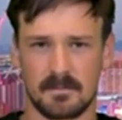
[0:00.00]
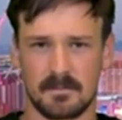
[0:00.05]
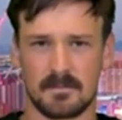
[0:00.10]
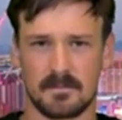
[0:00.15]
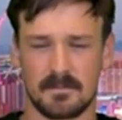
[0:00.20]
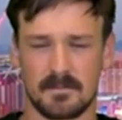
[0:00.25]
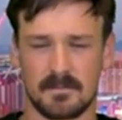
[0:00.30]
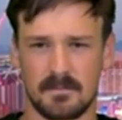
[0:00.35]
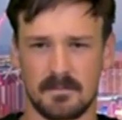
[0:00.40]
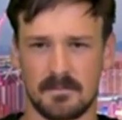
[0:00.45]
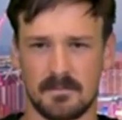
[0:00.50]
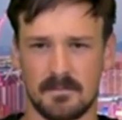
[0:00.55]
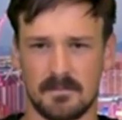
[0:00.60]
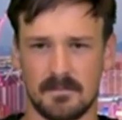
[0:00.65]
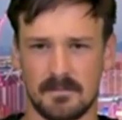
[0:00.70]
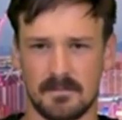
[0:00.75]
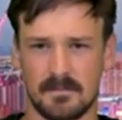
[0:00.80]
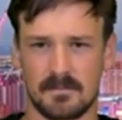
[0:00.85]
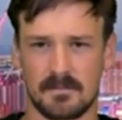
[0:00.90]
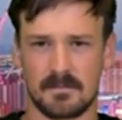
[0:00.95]

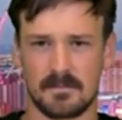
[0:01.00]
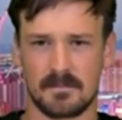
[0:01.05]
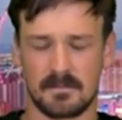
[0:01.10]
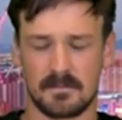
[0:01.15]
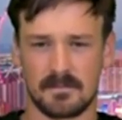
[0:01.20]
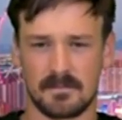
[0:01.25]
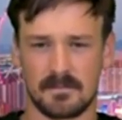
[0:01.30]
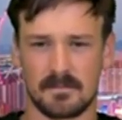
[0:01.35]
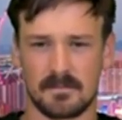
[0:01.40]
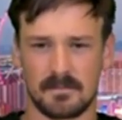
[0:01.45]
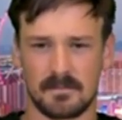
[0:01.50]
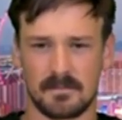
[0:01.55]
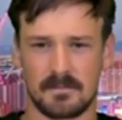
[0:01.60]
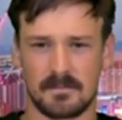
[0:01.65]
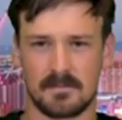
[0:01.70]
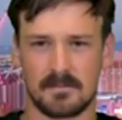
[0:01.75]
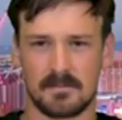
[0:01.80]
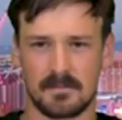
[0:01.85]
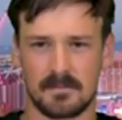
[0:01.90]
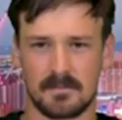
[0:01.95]

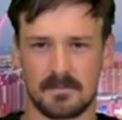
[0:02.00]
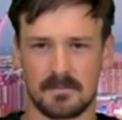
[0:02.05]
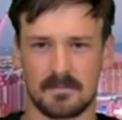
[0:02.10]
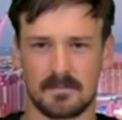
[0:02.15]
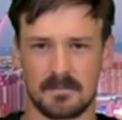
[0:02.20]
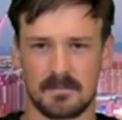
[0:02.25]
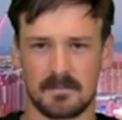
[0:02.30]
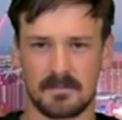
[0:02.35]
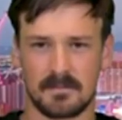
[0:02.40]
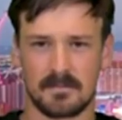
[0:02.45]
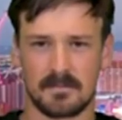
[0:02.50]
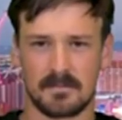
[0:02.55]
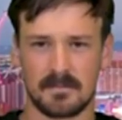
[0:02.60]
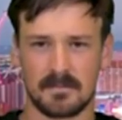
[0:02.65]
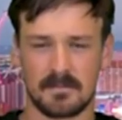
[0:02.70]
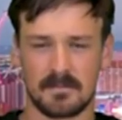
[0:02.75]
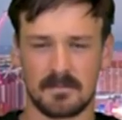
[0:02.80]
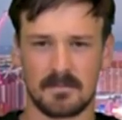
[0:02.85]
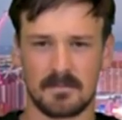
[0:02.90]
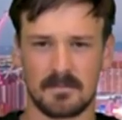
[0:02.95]

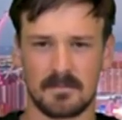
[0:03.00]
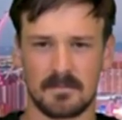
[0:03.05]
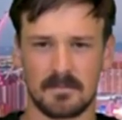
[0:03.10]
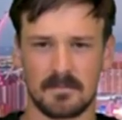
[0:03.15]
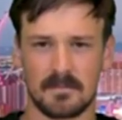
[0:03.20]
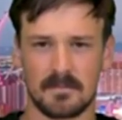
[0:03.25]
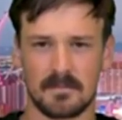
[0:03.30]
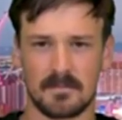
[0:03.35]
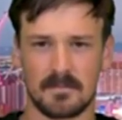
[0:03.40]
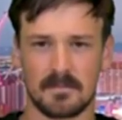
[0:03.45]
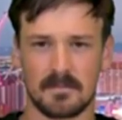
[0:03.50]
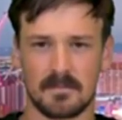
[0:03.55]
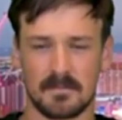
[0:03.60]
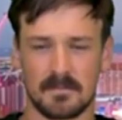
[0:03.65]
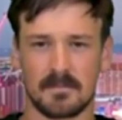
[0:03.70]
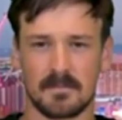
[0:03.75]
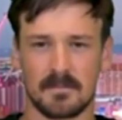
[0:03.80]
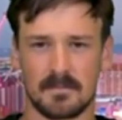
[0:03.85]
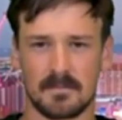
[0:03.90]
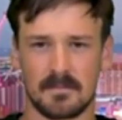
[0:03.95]

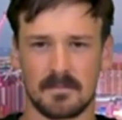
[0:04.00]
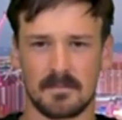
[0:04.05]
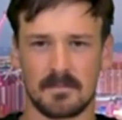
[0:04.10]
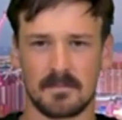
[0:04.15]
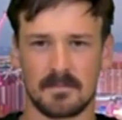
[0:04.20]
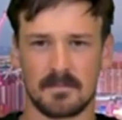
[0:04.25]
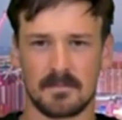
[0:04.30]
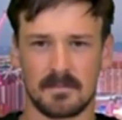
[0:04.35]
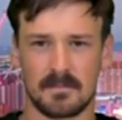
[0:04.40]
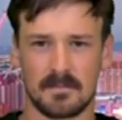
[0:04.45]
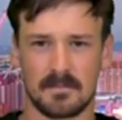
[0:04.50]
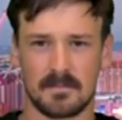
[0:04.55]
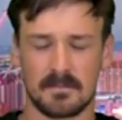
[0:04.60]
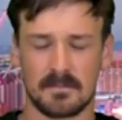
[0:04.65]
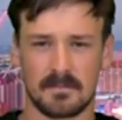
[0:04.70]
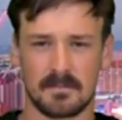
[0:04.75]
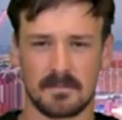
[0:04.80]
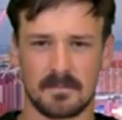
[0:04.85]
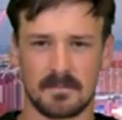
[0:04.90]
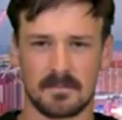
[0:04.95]

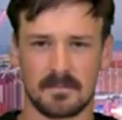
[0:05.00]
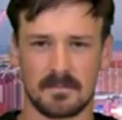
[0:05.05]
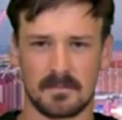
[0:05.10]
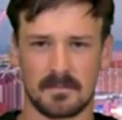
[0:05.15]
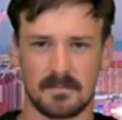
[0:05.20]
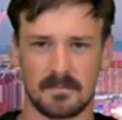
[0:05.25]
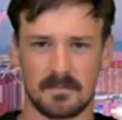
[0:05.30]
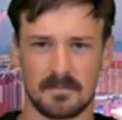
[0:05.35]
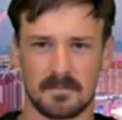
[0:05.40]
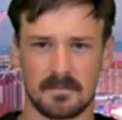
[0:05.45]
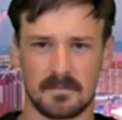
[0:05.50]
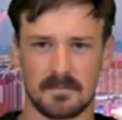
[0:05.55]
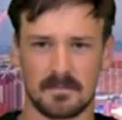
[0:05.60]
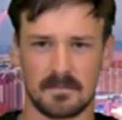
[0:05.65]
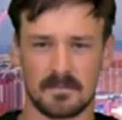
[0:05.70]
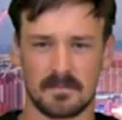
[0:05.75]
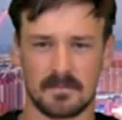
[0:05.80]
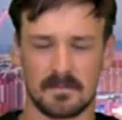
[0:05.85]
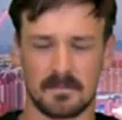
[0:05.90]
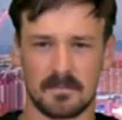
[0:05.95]

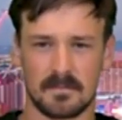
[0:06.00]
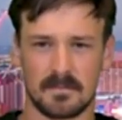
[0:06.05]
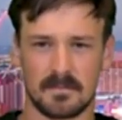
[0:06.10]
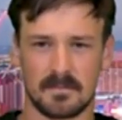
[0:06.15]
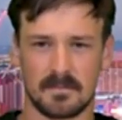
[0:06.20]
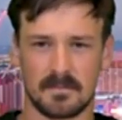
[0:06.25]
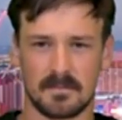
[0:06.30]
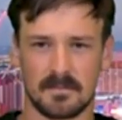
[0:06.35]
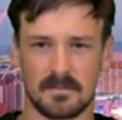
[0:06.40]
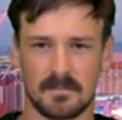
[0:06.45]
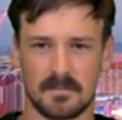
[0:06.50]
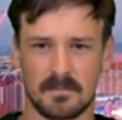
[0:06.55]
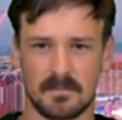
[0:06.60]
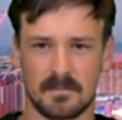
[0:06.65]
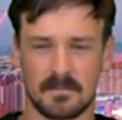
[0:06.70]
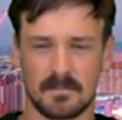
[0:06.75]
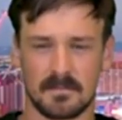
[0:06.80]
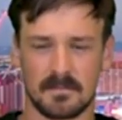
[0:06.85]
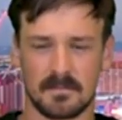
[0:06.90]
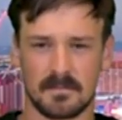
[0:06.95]

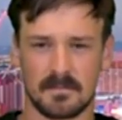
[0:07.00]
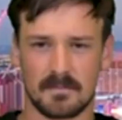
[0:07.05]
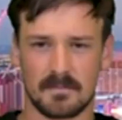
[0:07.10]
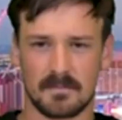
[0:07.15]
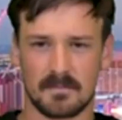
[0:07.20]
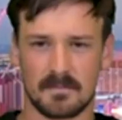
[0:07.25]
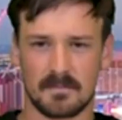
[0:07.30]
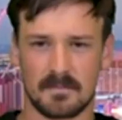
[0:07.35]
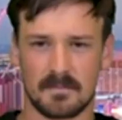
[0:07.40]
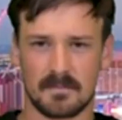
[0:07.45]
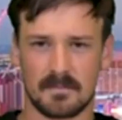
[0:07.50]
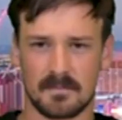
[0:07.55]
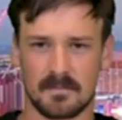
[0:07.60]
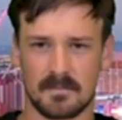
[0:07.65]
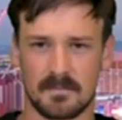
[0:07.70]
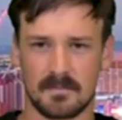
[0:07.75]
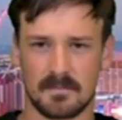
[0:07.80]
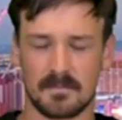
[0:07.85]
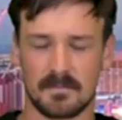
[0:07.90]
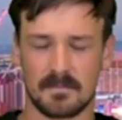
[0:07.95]
(not speaking)